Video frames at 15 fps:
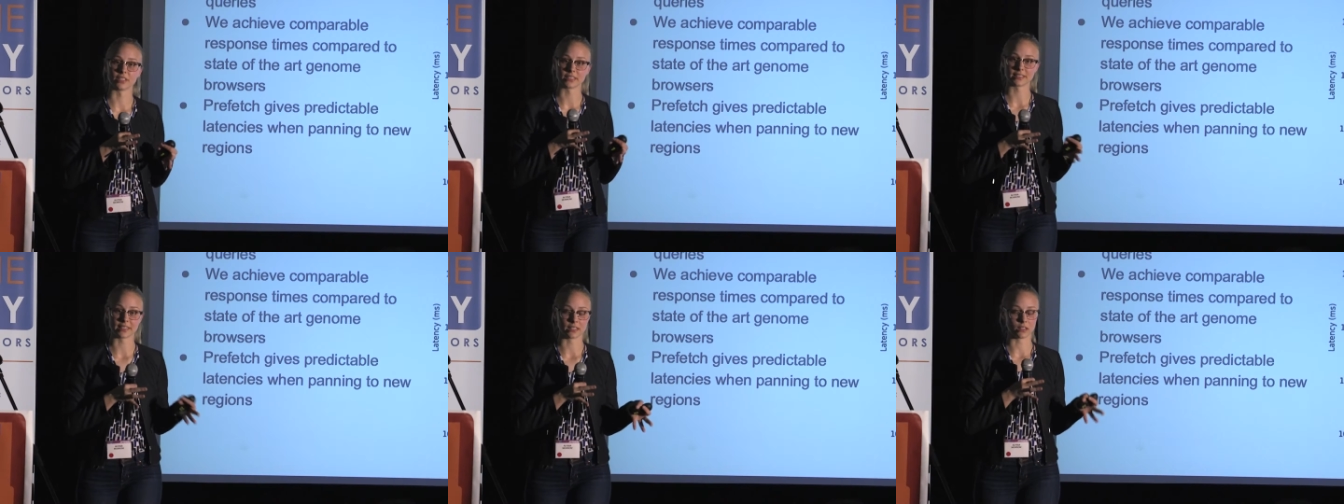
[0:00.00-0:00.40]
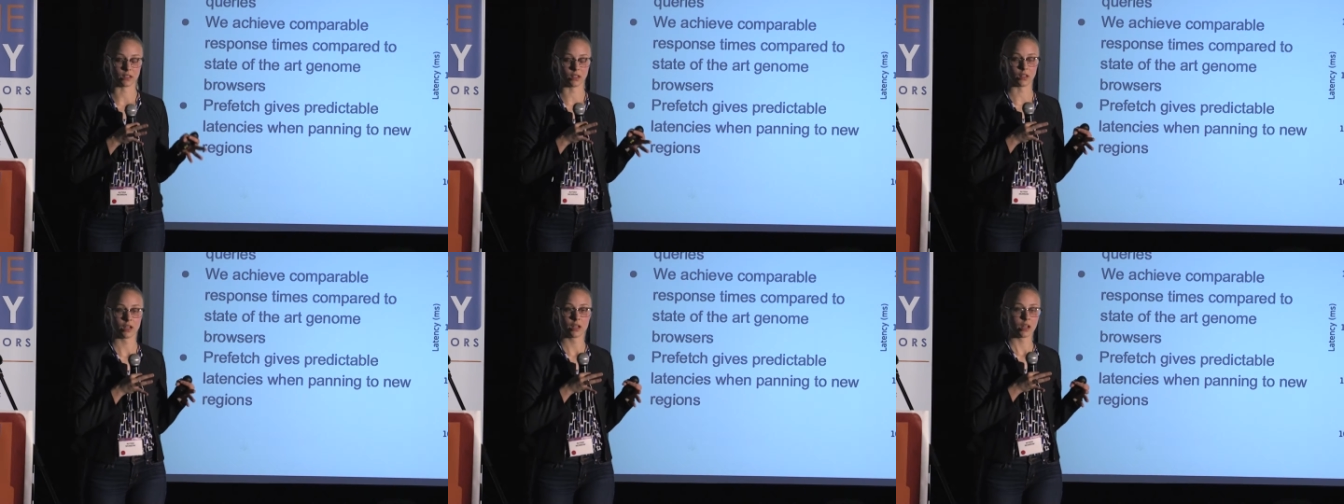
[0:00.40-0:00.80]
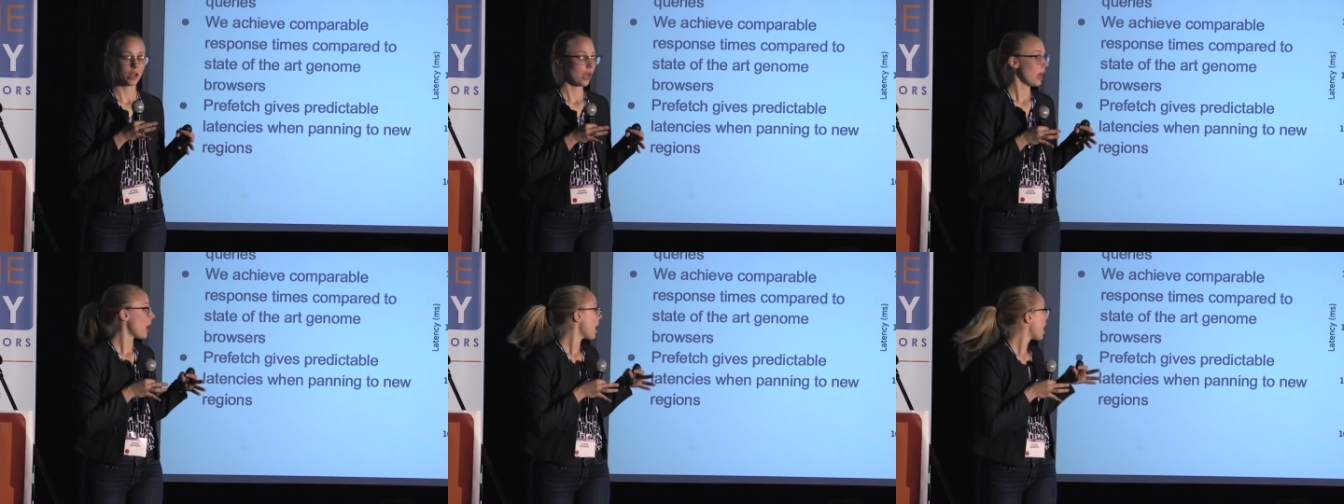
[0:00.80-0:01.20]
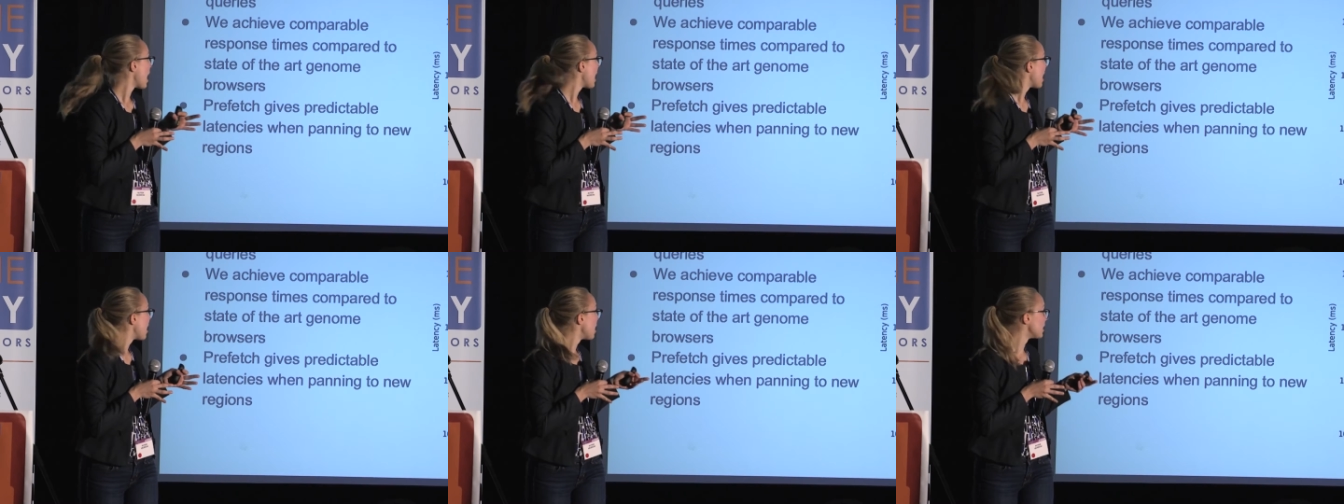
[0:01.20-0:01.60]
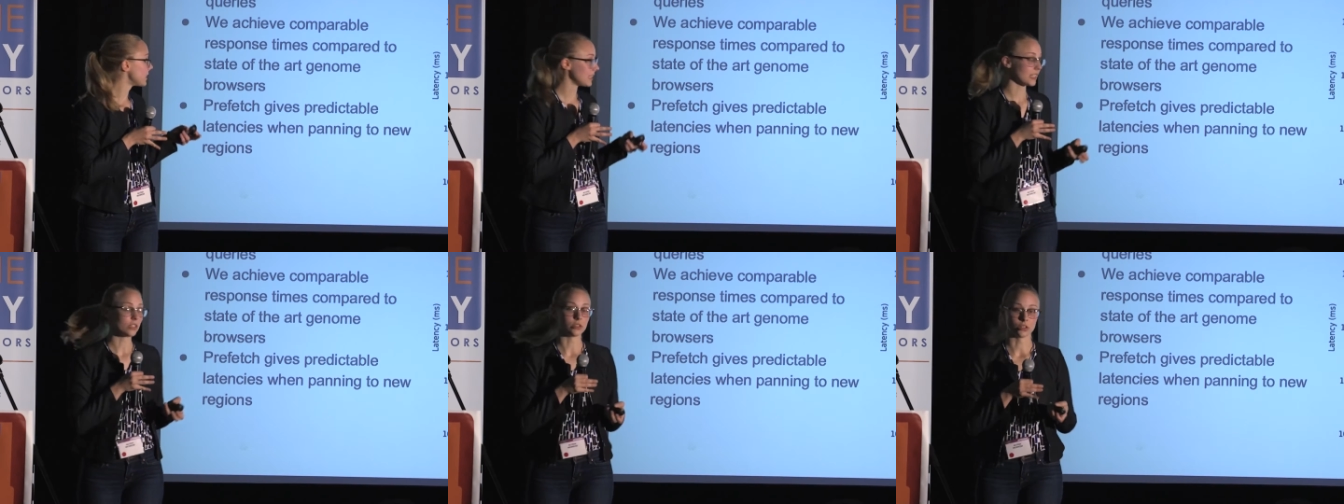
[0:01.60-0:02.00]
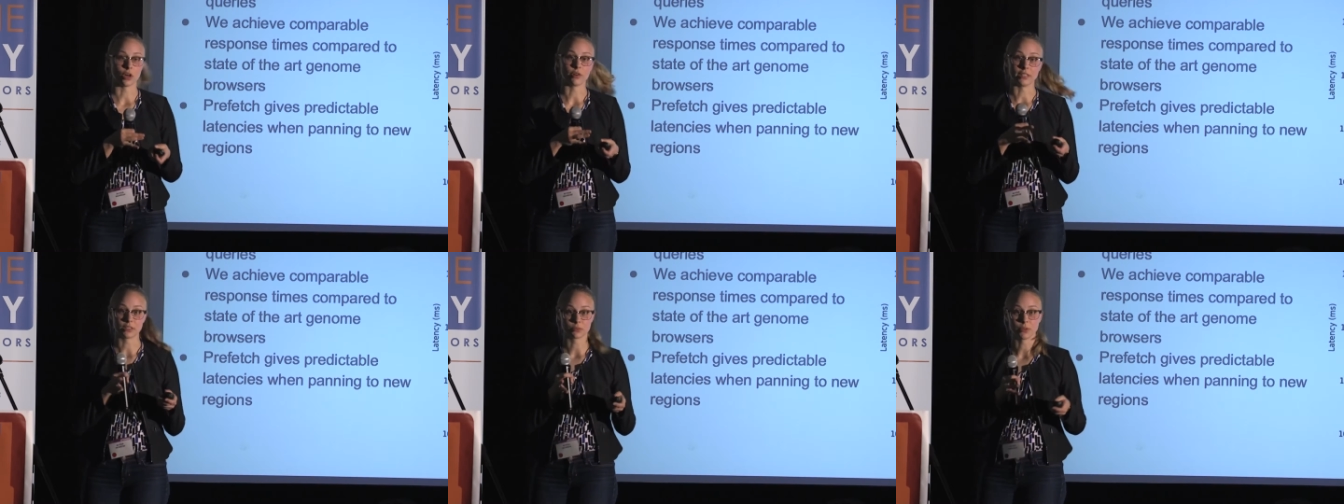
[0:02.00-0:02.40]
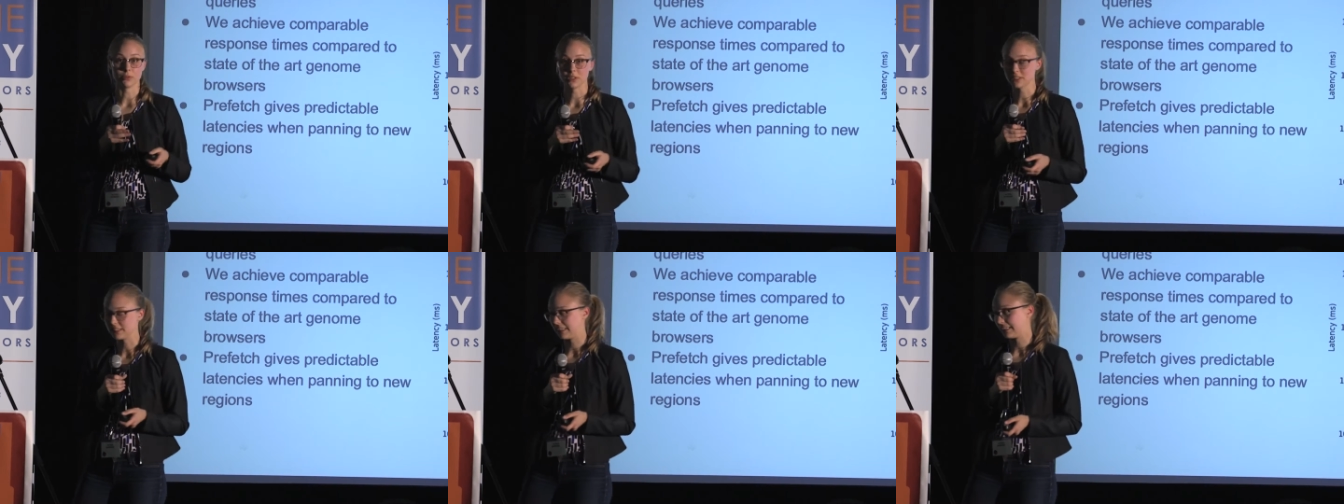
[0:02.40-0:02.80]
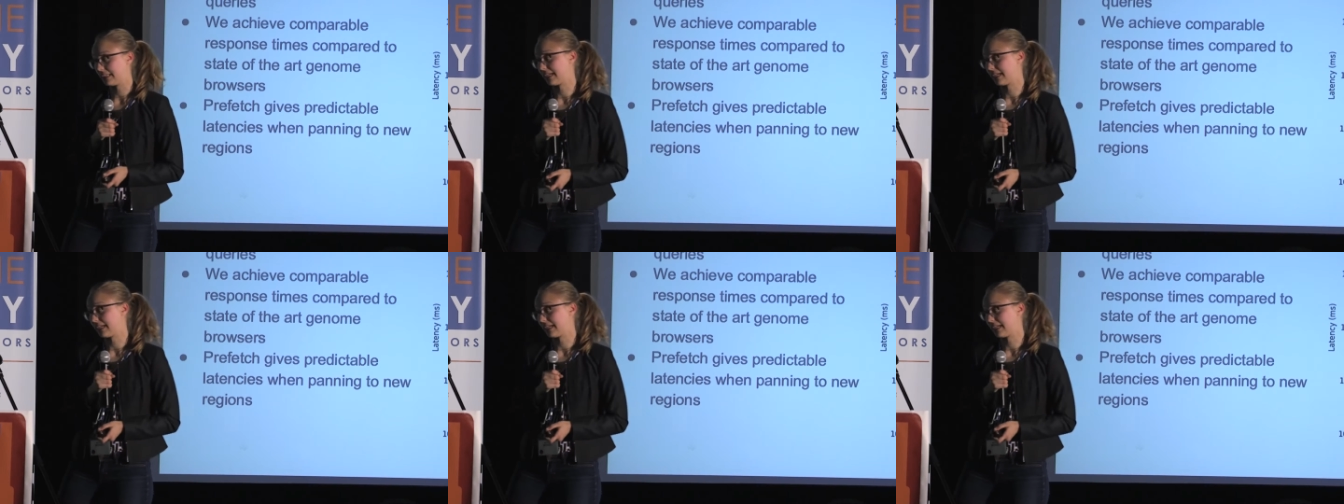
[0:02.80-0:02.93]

a single, a single node, as we will see in the